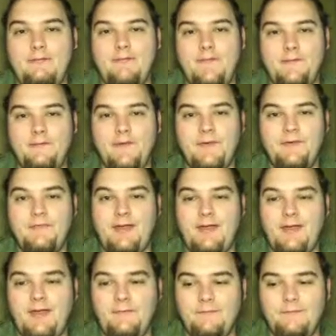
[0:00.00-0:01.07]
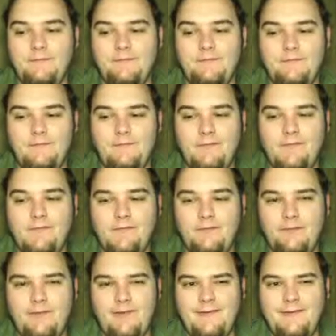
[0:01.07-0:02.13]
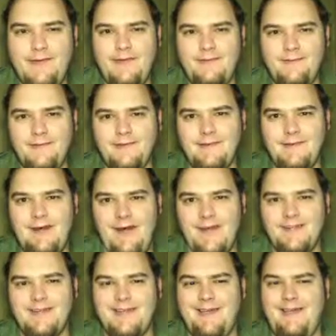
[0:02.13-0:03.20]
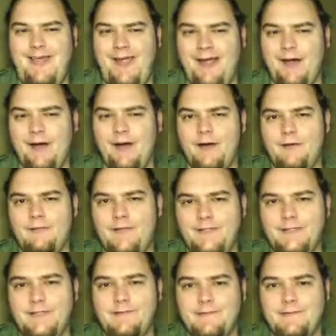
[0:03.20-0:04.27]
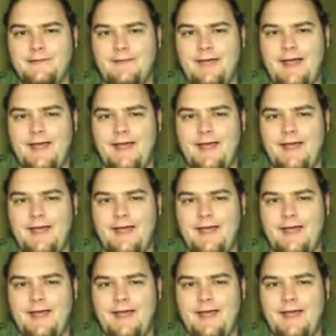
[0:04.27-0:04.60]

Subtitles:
But this movie sort of tends to not care that she's a good